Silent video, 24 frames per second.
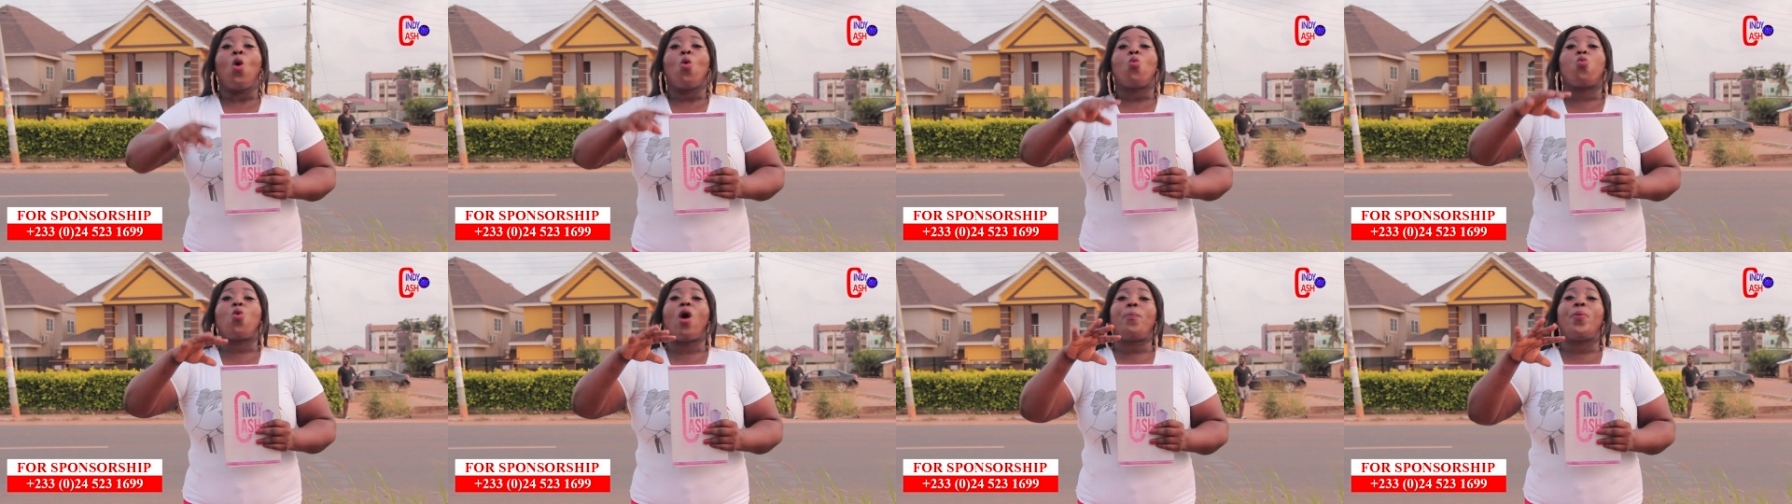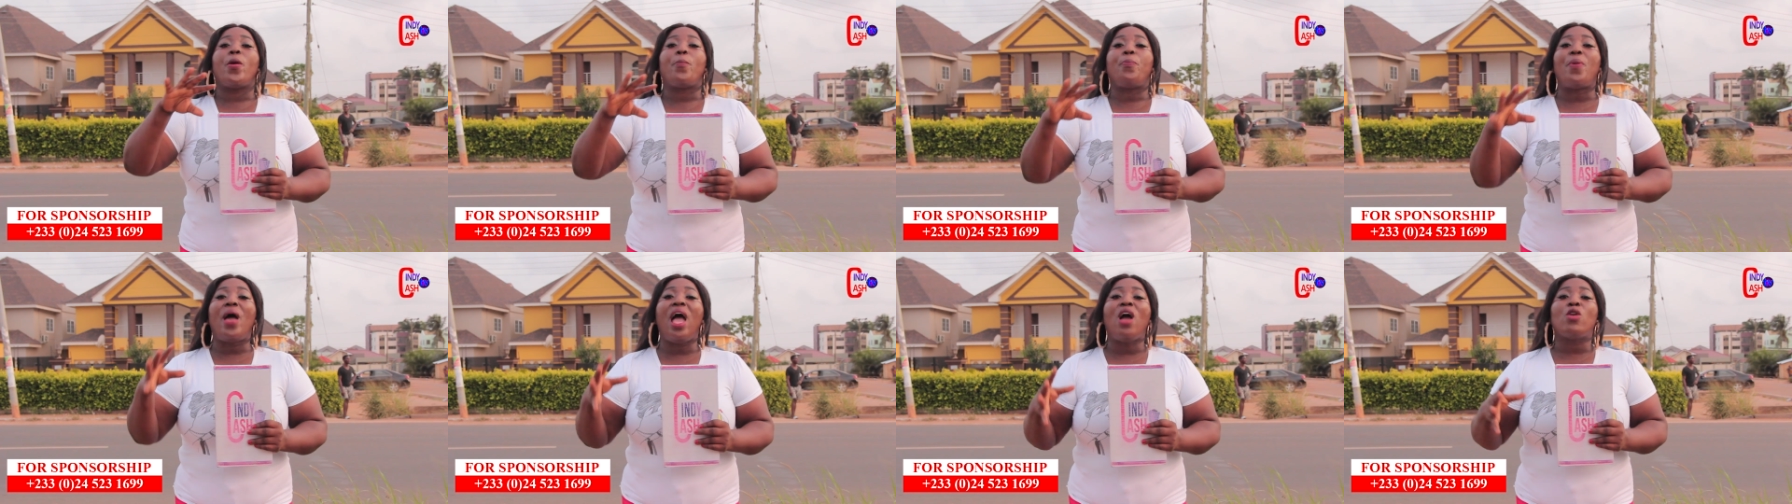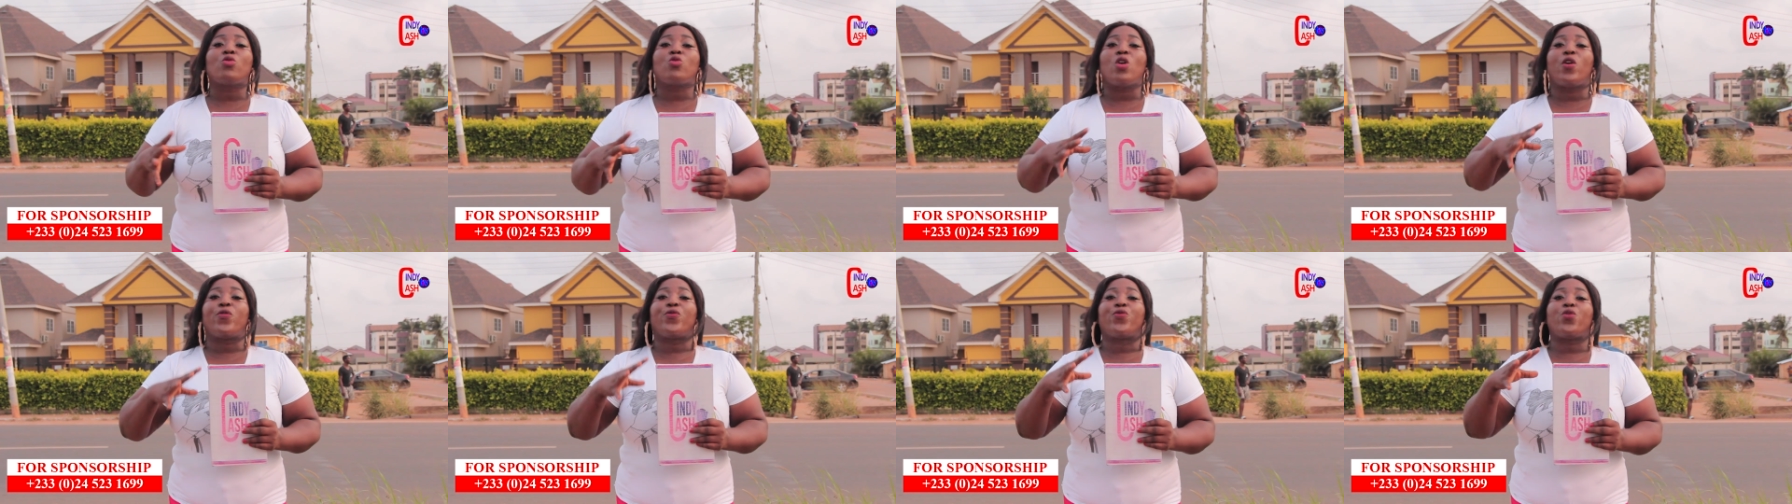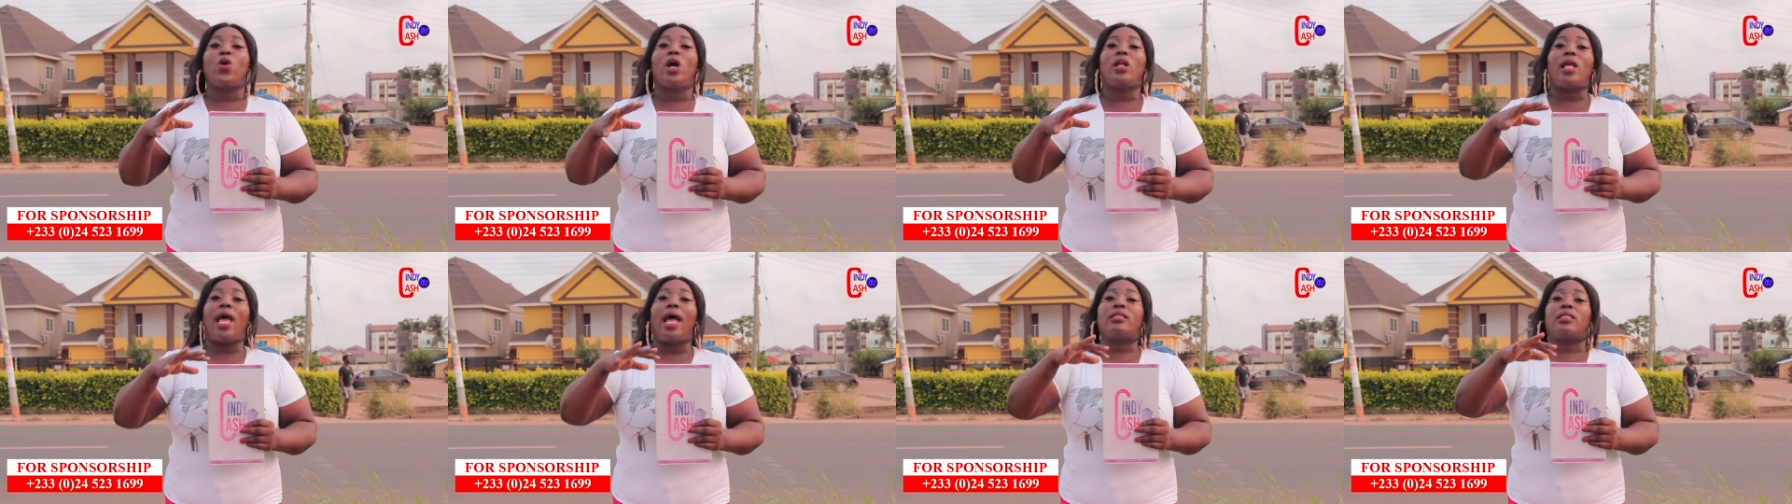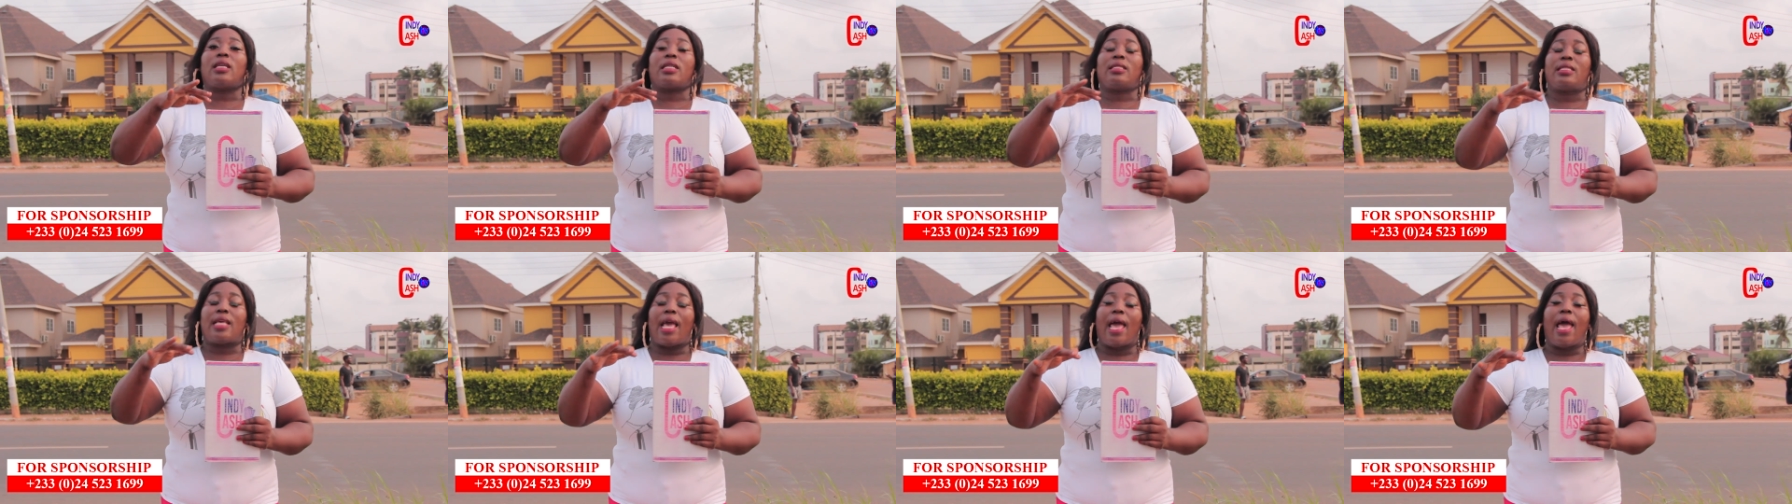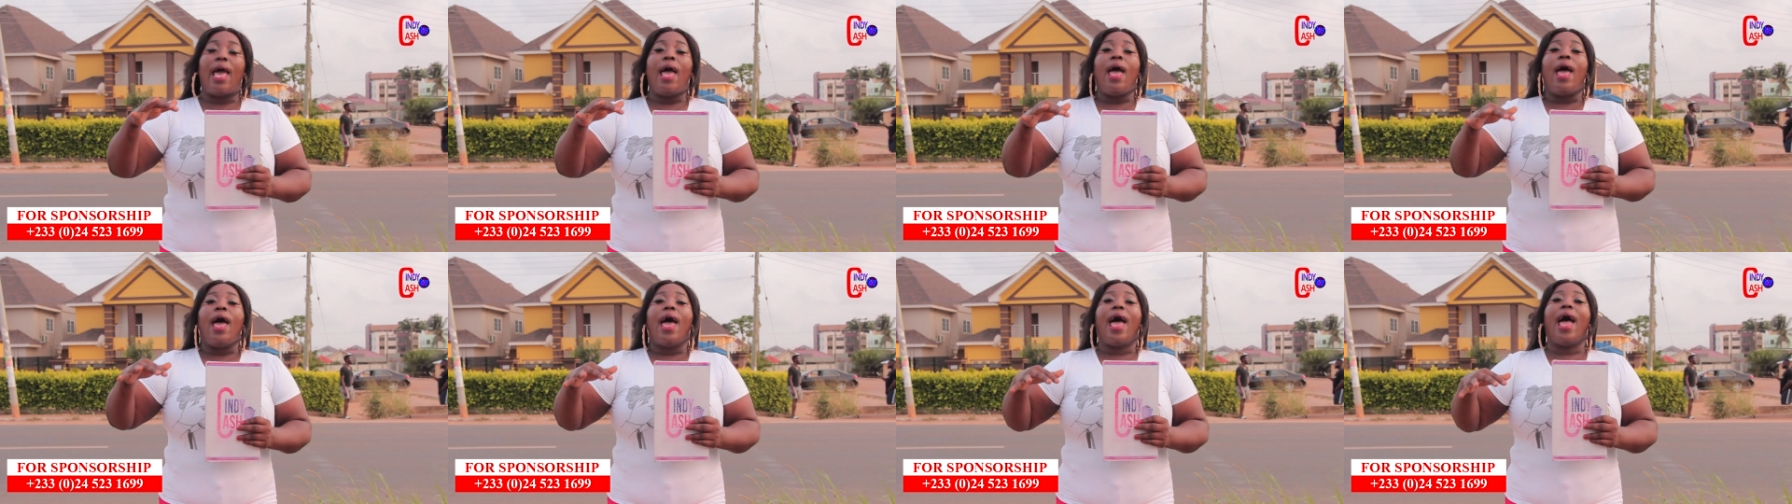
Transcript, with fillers: What prepare Crawford H S A